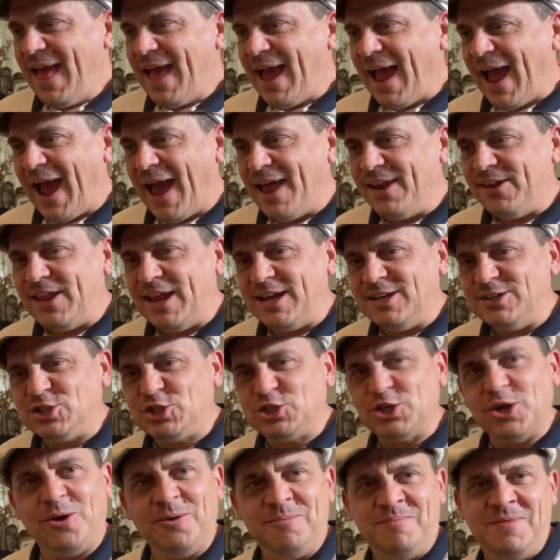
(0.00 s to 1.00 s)
and then
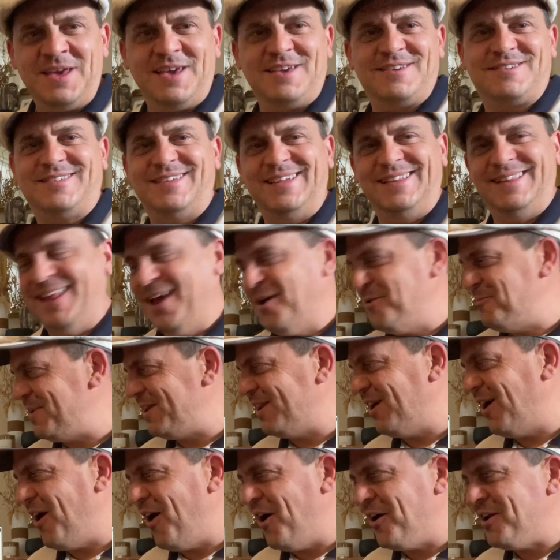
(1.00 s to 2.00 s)
show them this, and they'll be
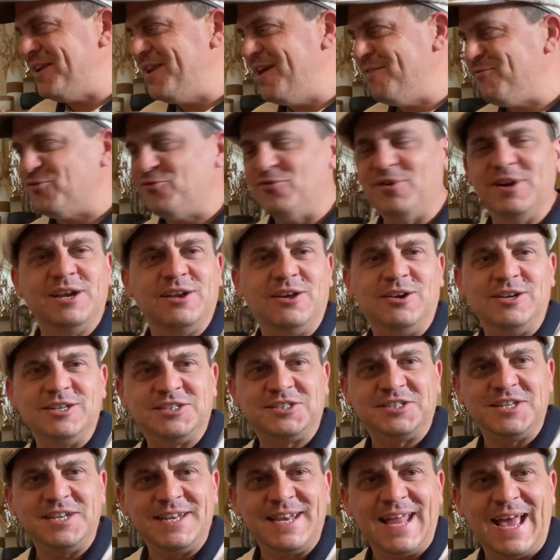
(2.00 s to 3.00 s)
like, I never
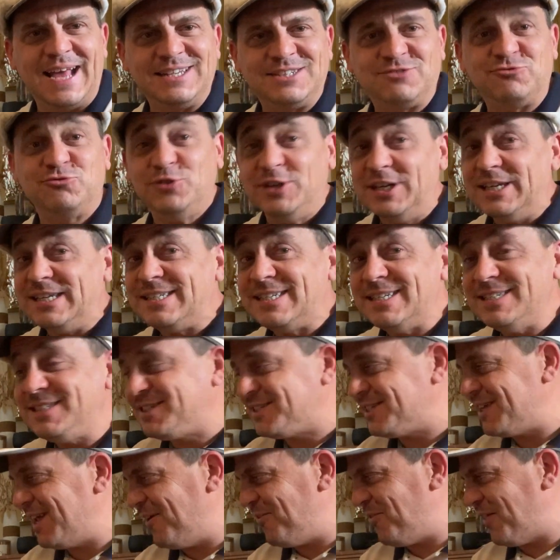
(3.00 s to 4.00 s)
realised that NADs really did
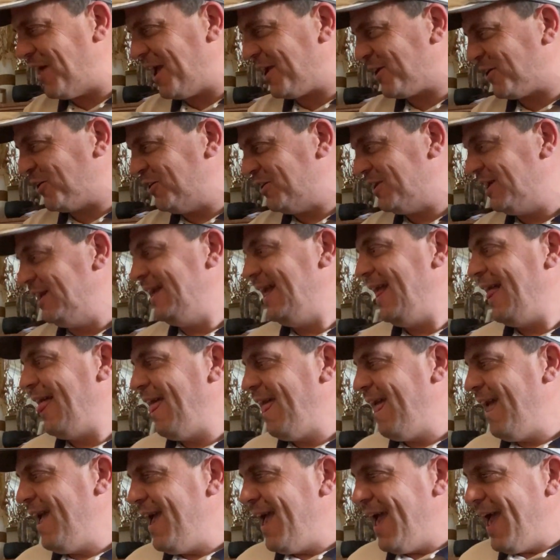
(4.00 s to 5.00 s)
sound that good.
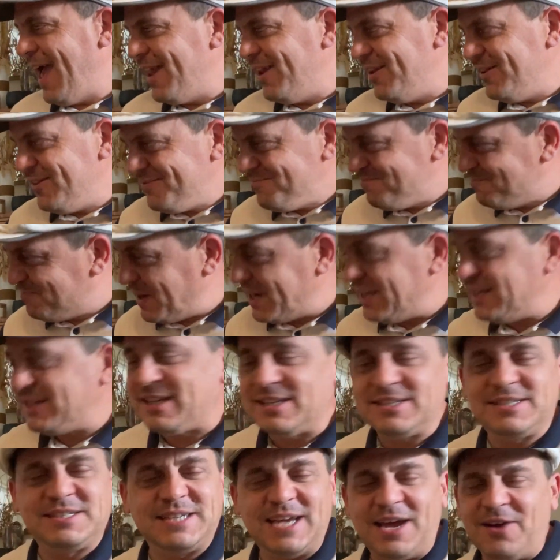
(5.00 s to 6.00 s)
But it
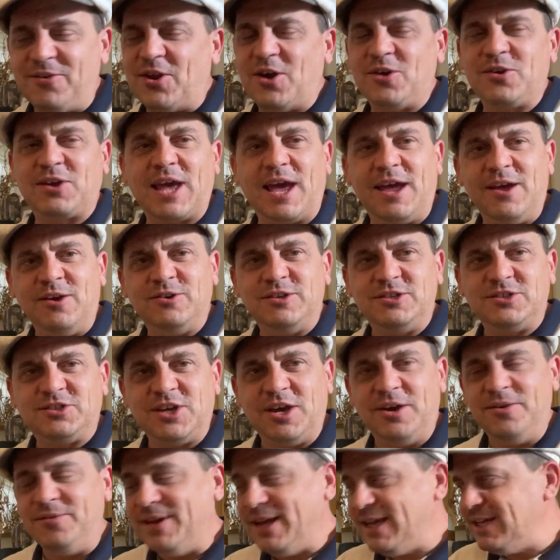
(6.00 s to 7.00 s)
does sound okay on its
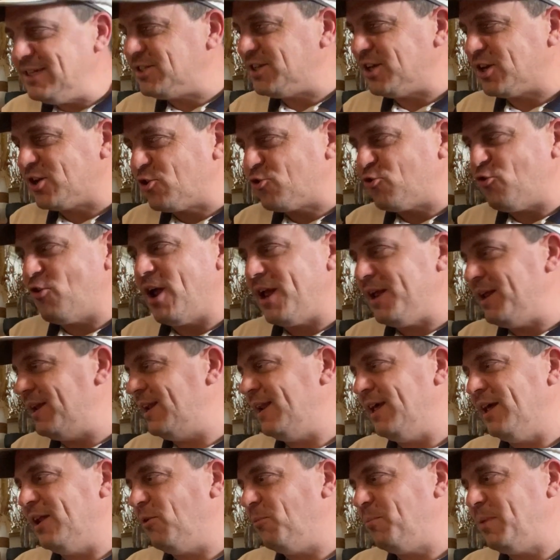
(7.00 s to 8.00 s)
own. It's a great
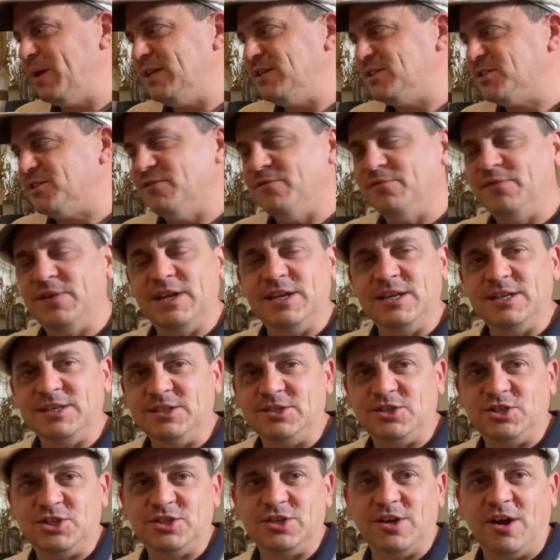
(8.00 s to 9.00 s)
little piece of
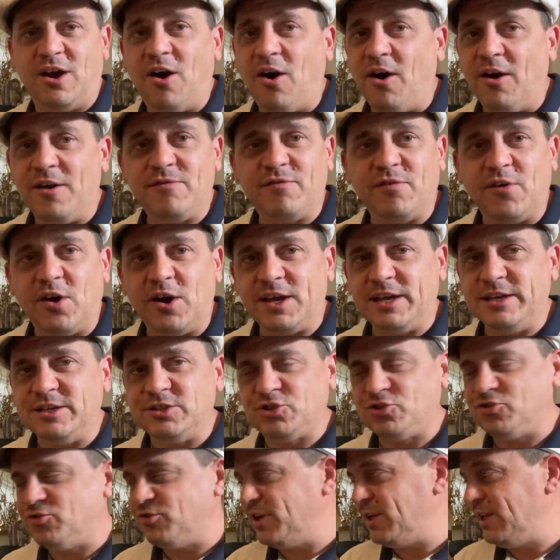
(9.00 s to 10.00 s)
vintage hi-fi
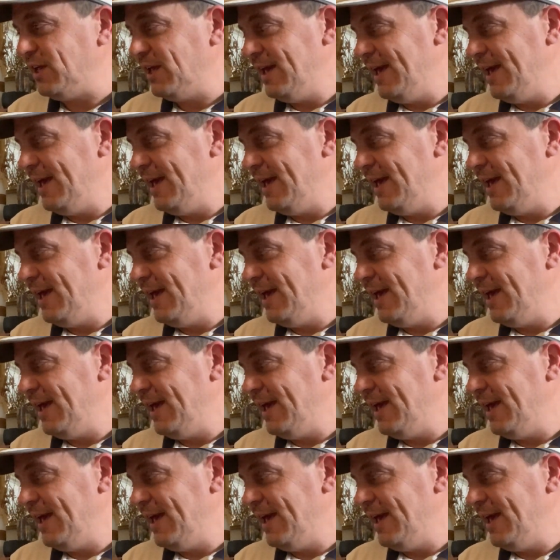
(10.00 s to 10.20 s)
history.